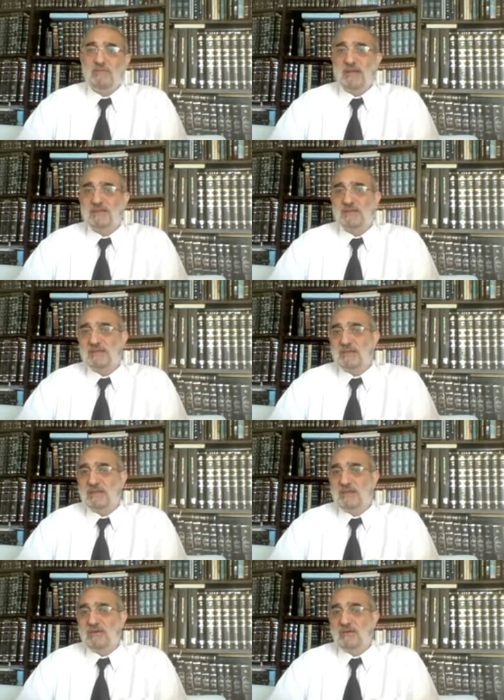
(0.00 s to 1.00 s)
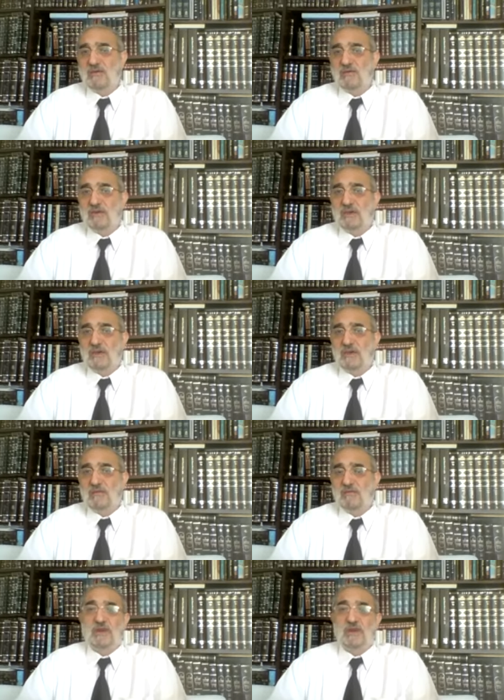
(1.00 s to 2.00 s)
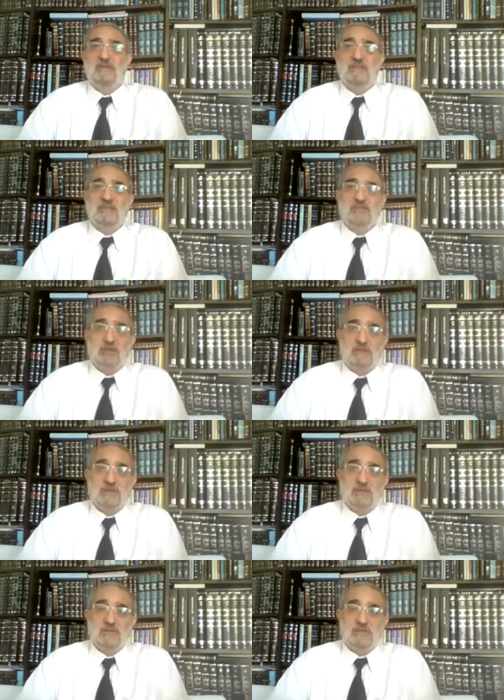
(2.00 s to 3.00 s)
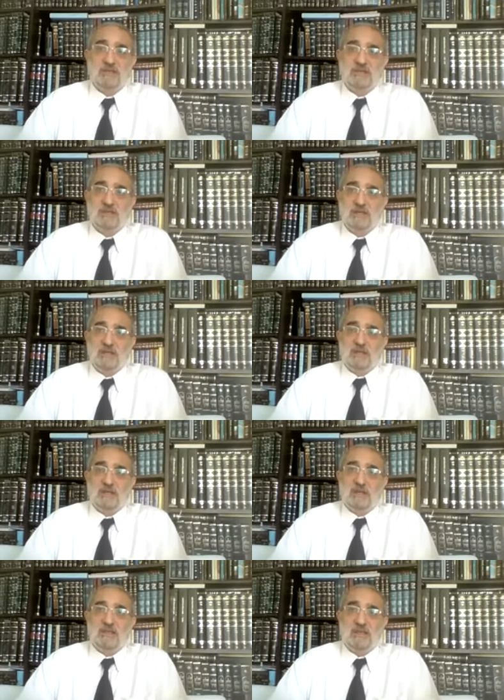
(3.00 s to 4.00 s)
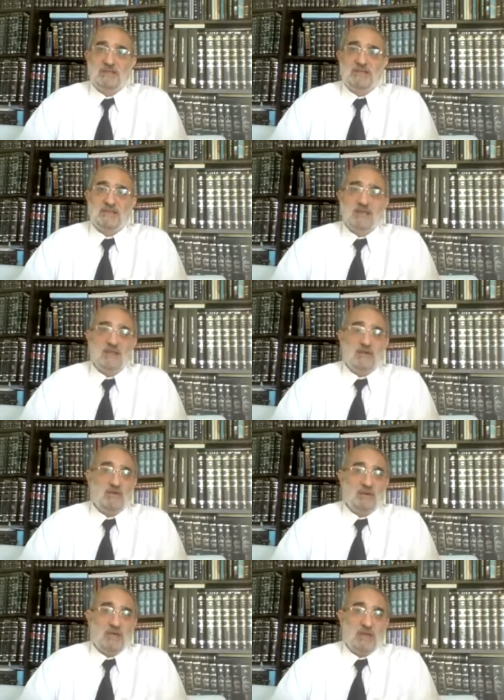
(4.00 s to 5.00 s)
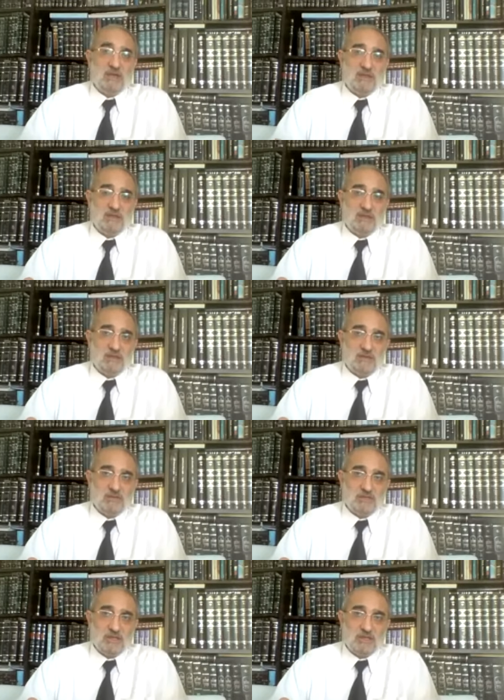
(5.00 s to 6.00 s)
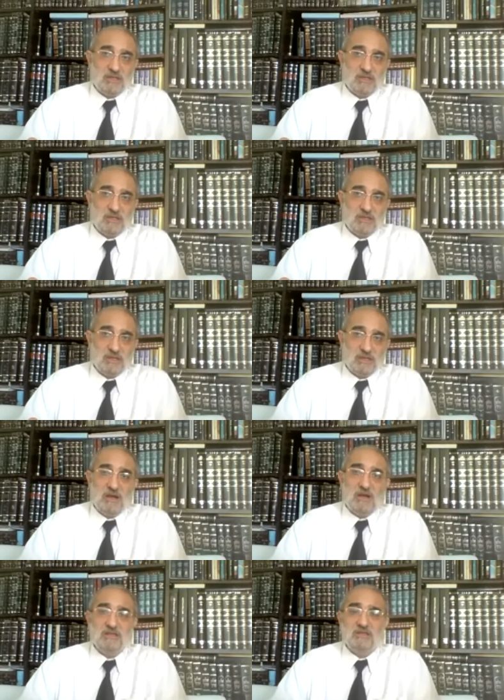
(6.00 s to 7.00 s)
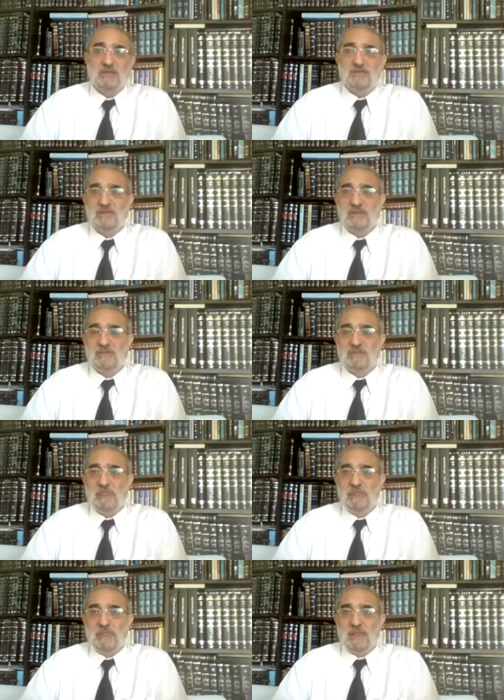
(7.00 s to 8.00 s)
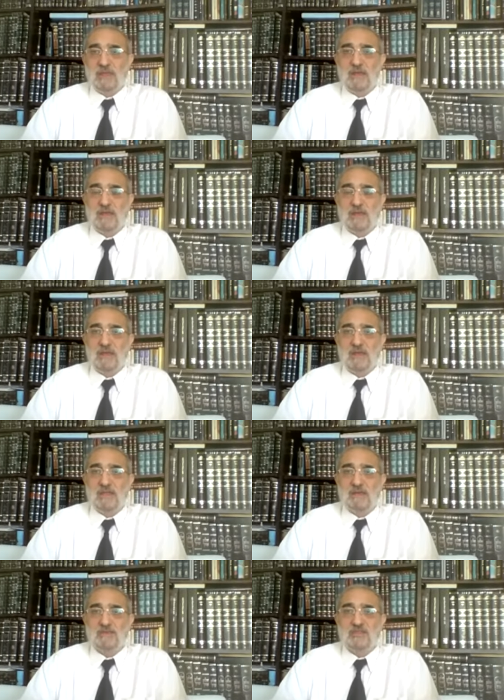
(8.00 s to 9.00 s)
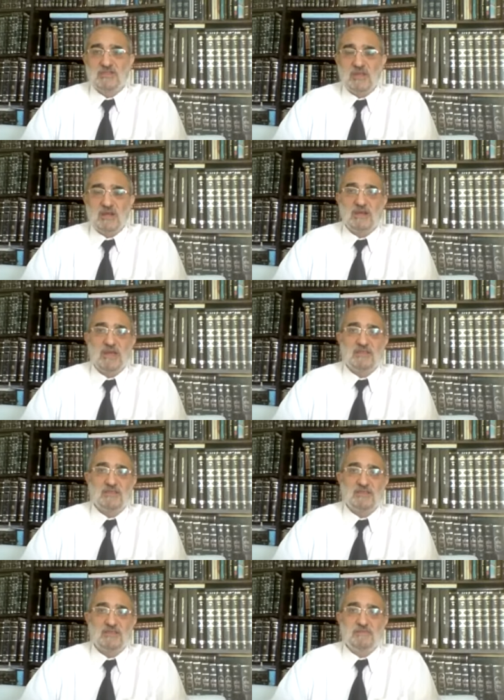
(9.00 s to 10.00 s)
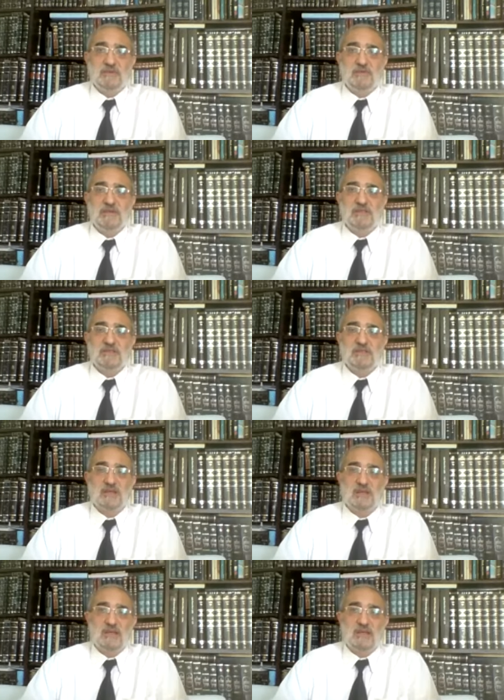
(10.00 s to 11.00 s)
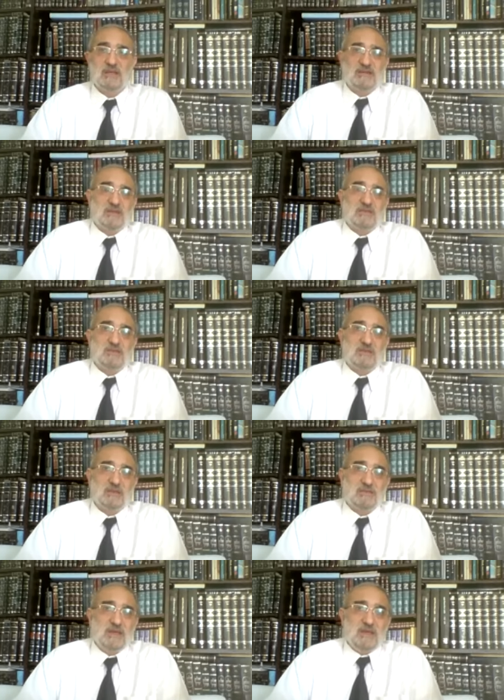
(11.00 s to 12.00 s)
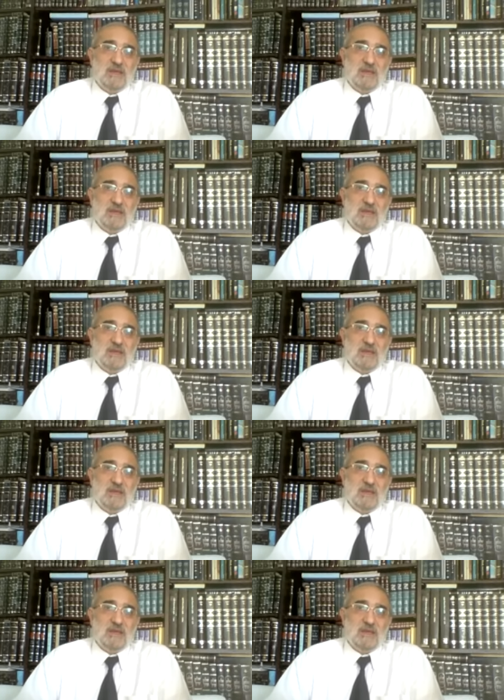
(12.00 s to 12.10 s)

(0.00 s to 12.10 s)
But uh, uh, whenever that's coming to these, uh, they say, okay, there is a the God, so there is a the Son and the spirits and so on.